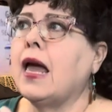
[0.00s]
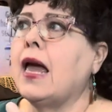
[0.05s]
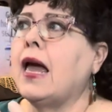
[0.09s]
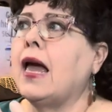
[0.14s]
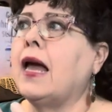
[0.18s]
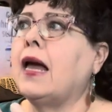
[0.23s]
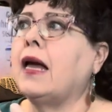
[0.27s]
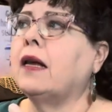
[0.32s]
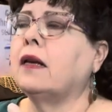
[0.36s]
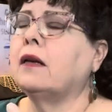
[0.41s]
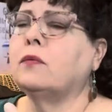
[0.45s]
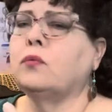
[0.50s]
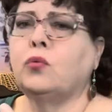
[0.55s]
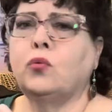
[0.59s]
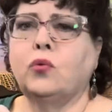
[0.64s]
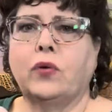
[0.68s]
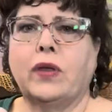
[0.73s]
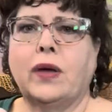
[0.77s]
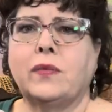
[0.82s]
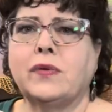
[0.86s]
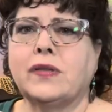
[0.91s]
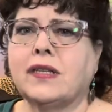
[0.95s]
and, ooh,
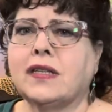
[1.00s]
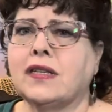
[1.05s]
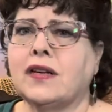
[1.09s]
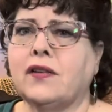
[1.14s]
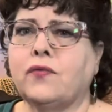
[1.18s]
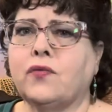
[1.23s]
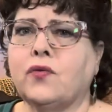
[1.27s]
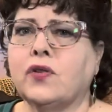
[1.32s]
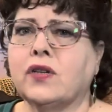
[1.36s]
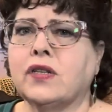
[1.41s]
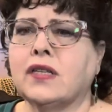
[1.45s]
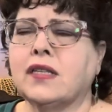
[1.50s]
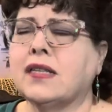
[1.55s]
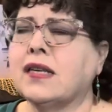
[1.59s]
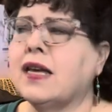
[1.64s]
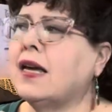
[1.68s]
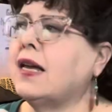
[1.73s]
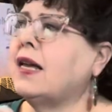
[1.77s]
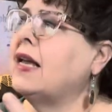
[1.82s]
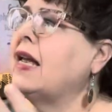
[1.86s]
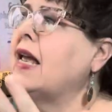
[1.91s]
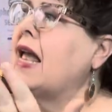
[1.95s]
that was a tough word to
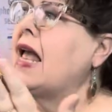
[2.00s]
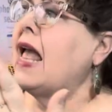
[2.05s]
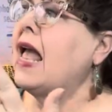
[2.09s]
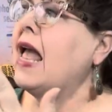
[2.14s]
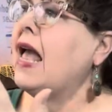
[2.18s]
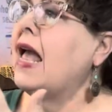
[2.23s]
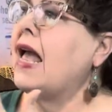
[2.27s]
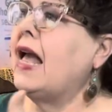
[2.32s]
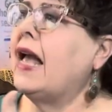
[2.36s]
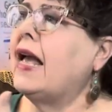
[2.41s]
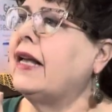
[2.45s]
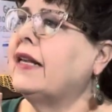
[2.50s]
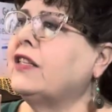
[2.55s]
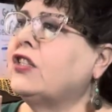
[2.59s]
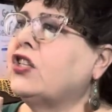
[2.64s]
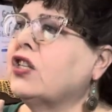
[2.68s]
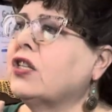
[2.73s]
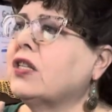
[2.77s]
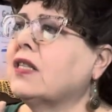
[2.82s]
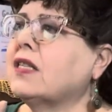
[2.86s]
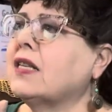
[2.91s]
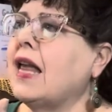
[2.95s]
say, and
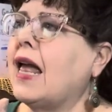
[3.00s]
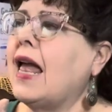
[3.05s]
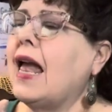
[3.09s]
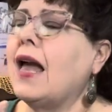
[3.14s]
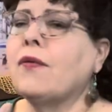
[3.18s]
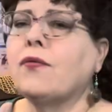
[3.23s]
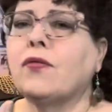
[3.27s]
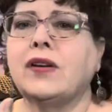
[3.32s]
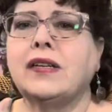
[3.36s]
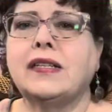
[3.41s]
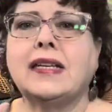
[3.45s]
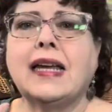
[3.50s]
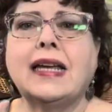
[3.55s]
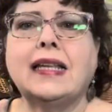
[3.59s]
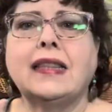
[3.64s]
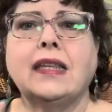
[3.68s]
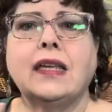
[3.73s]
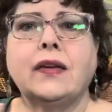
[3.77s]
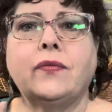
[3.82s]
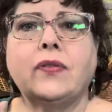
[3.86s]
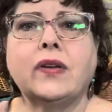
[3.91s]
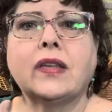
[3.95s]
just everyday
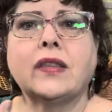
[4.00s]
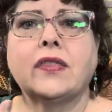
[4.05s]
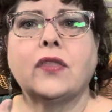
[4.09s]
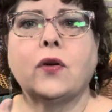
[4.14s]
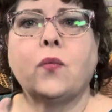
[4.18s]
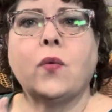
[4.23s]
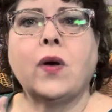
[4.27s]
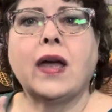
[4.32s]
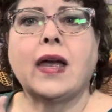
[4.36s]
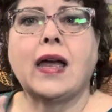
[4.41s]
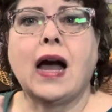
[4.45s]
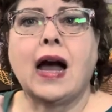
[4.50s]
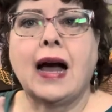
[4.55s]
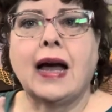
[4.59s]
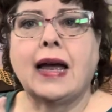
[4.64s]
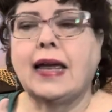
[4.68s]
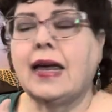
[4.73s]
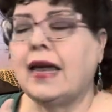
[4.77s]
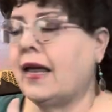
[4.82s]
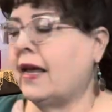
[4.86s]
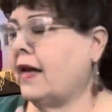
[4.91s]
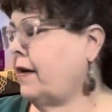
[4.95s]
living the way
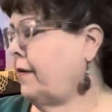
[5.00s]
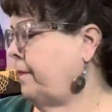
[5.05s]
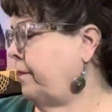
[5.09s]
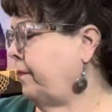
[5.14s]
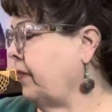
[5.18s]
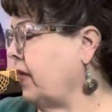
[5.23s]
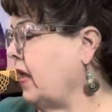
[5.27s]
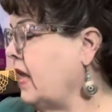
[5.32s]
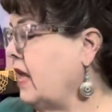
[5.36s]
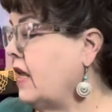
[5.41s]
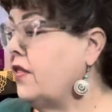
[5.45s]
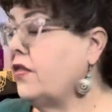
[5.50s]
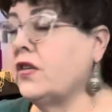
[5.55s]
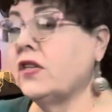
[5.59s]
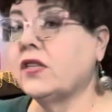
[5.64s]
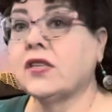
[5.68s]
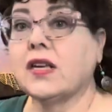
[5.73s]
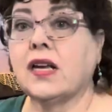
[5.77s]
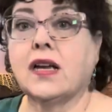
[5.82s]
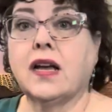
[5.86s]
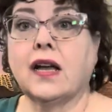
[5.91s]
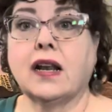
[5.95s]
I am. This
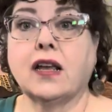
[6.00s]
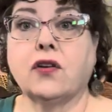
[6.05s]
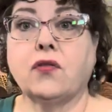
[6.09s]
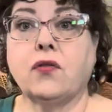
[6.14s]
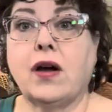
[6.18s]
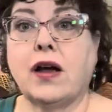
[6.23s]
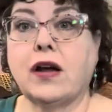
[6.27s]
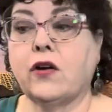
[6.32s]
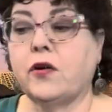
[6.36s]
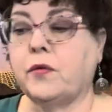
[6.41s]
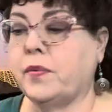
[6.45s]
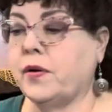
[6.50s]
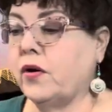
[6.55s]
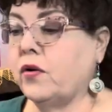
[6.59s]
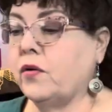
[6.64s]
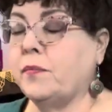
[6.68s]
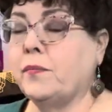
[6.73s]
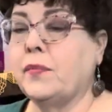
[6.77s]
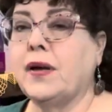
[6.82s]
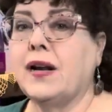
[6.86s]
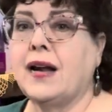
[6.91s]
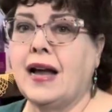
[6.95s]
I got at Cracker Barrel,
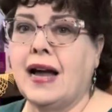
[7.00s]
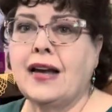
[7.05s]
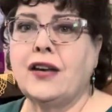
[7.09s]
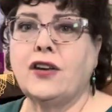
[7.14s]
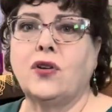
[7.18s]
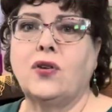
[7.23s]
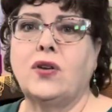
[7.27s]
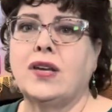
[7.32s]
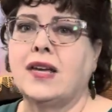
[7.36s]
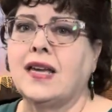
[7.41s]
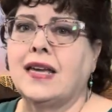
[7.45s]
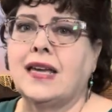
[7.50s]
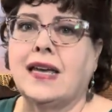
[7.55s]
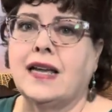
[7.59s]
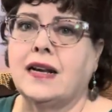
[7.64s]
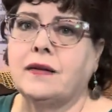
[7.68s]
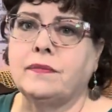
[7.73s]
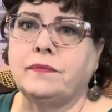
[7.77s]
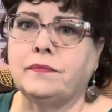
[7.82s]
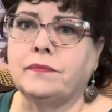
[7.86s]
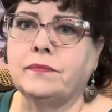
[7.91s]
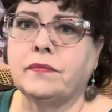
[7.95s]
but I know you can get
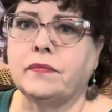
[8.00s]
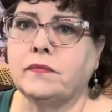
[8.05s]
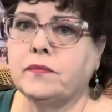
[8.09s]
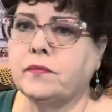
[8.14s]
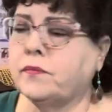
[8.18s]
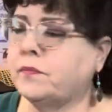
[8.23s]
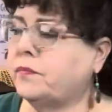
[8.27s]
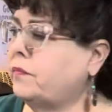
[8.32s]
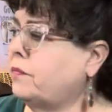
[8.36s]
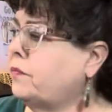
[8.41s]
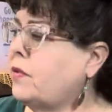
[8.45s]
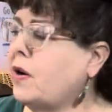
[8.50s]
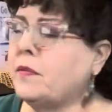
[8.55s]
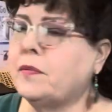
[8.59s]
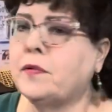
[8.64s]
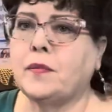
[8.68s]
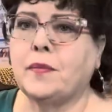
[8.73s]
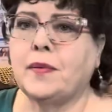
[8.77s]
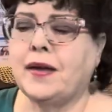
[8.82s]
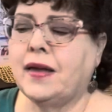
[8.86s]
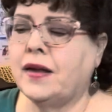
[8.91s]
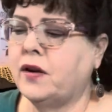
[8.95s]
them
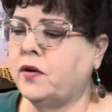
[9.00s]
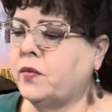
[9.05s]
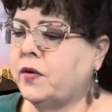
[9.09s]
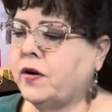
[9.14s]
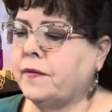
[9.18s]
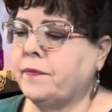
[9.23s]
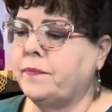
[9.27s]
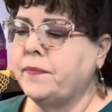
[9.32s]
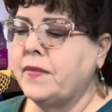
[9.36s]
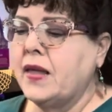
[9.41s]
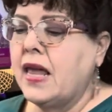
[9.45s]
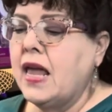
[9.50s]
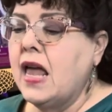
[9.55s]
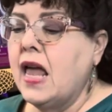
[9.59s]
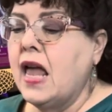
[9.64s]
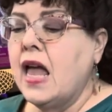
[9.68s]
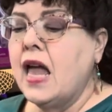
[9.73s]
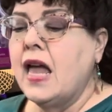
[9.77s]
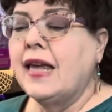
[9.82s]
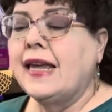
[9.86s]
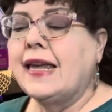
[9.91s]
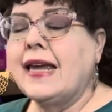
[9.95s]
probably anywhere.
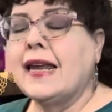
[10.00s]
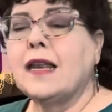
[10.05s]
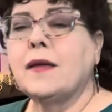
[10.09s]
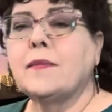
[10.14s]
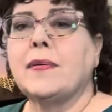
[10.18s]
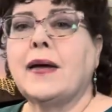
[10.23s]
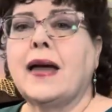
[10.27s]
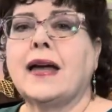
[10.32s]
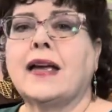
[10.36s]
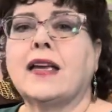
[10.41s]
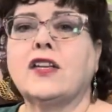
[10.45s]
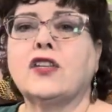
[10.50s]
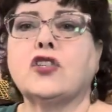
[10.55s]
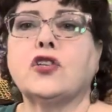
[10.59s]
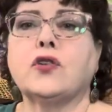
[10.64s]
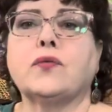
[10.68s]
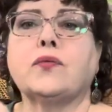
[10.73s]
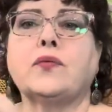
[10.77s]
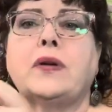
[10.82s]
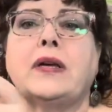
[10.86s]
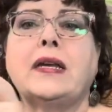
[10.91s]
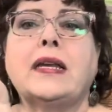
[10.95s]
Getting back into
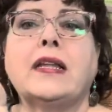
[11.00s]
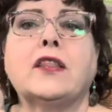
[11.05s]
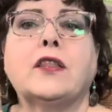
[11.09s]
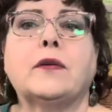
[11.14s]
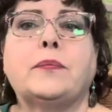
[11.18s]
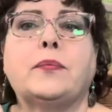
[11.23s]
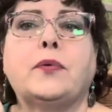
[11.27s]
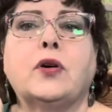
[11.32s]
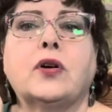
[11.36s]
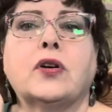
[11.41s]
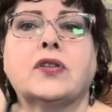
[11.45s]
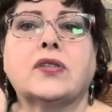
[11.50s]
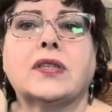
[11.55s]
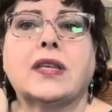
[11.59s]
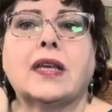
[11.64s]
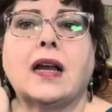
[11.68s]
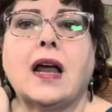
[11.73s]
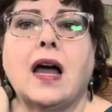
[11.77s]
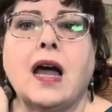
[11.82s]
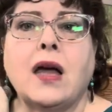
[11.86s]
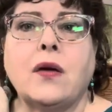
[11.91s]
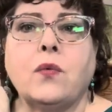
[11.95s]
reading the books that
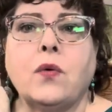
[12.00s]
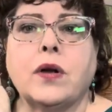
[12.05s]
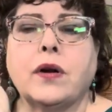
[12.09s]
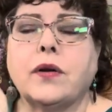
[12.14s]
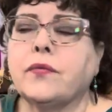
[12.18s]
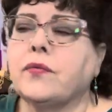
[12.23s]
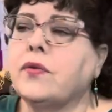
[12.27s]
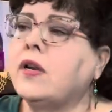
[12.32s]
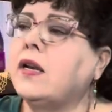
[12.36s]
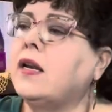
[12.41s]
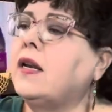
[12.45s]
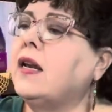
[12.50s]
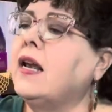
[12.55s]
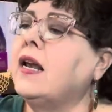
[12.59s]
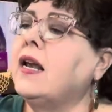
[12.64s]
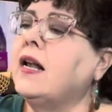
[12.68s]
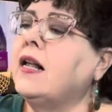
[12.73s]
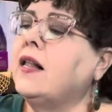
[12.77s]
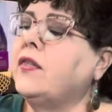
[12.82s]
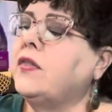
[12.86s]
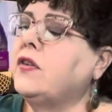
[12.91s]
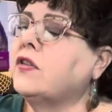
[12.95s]
I want to read.
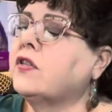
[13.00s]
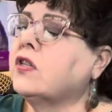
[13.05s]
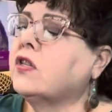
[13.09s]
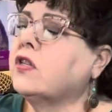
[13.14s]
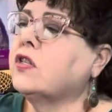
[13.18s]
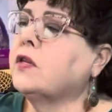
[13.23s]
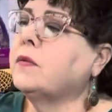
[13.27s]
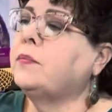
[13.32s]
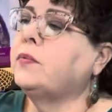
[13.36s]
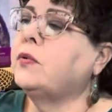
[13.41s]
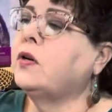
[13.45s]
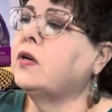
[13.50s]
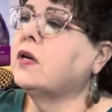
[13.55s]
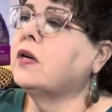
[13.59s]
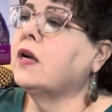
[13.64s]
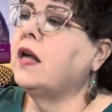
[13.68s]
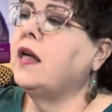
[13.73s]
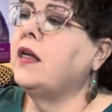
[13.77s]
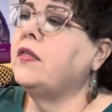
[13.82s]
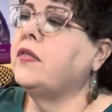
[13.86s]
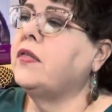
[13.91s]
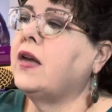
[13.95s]
This is a book
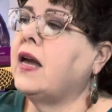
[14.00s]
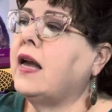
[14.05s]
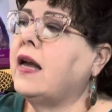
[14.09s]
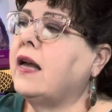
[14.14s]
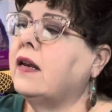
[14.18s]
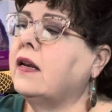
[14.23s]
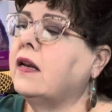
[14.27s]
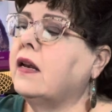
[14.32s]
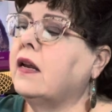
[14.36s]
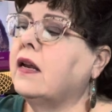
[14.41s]
that,